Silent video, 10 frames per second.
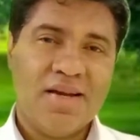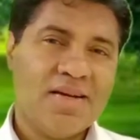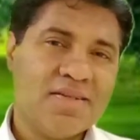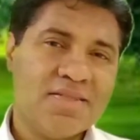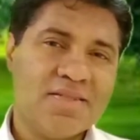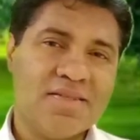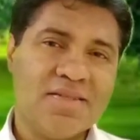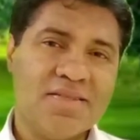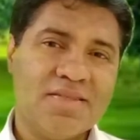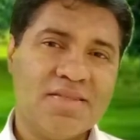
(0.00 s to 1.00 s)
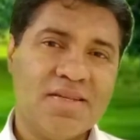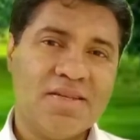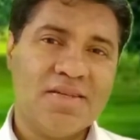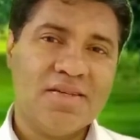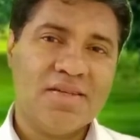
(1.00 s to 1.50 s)
I asked her, I
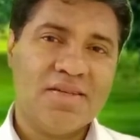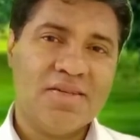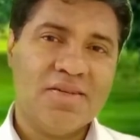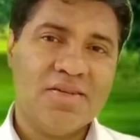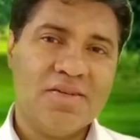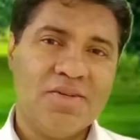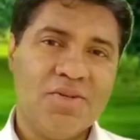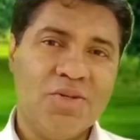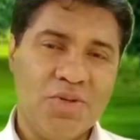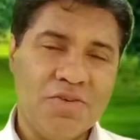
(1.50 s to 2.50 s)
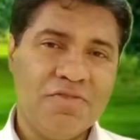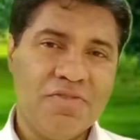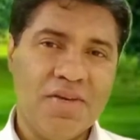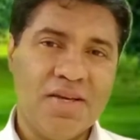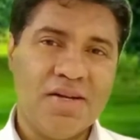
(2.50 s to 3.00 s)
said, do you
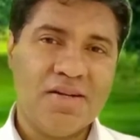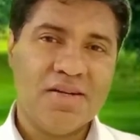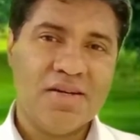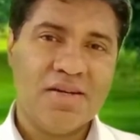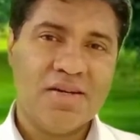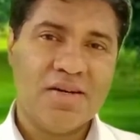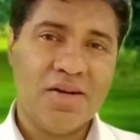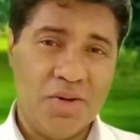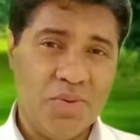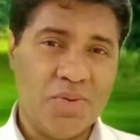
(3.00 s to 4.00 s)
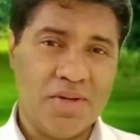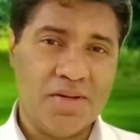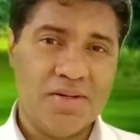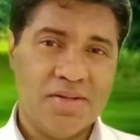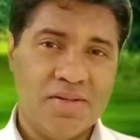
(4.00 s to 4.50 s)
feel
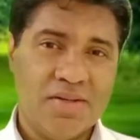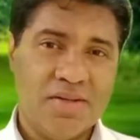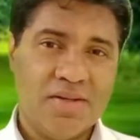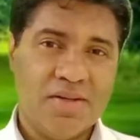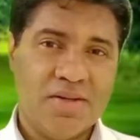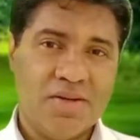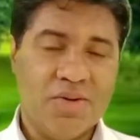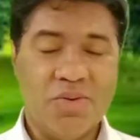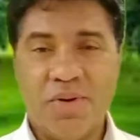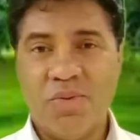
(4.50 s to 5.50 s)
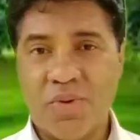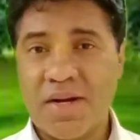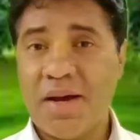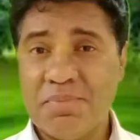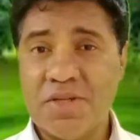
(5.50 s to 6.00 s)
alone knowing
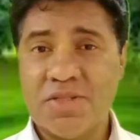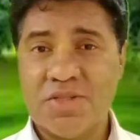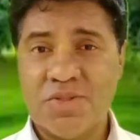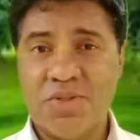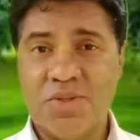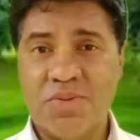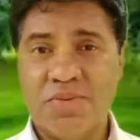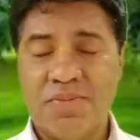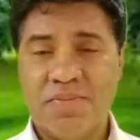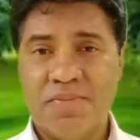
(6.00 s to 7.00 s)
what happened to you?